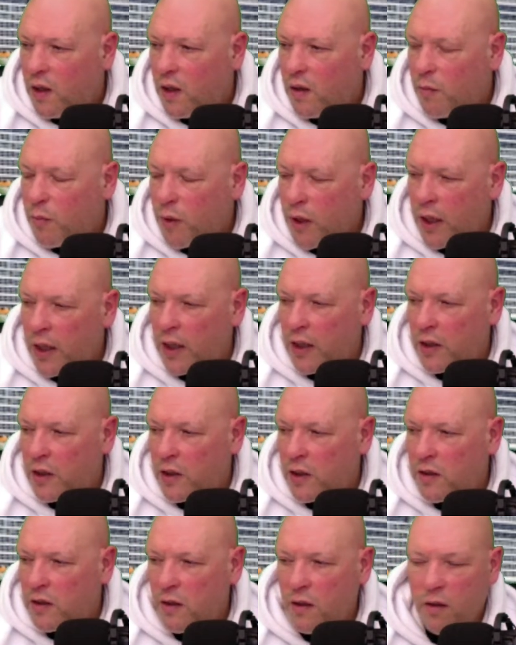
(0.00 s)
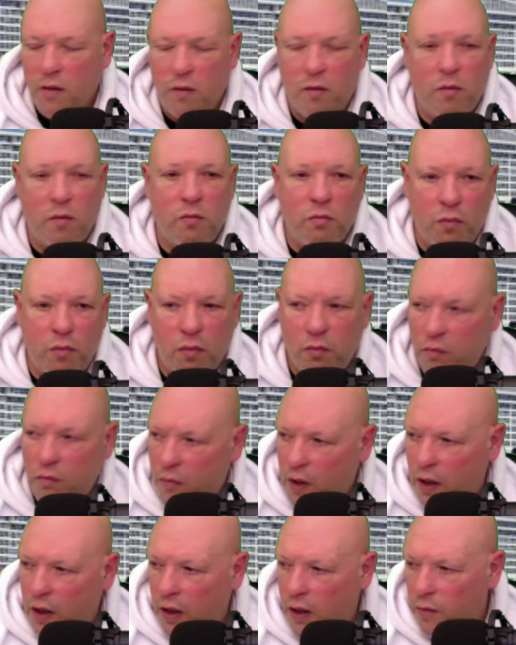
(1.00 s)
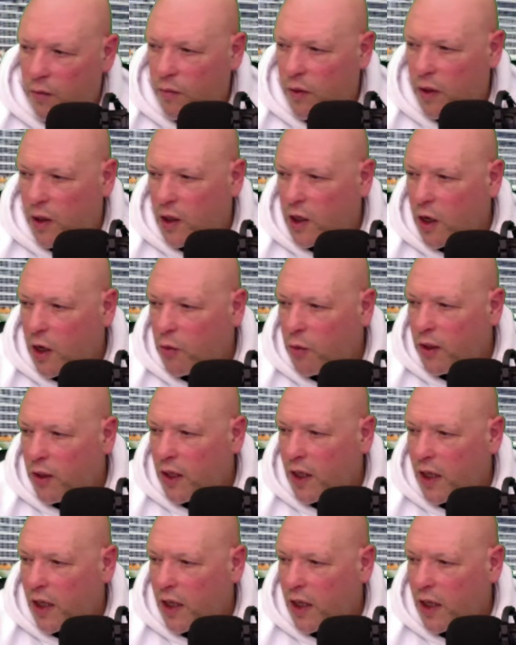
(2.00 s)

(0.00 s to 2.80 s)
please, go in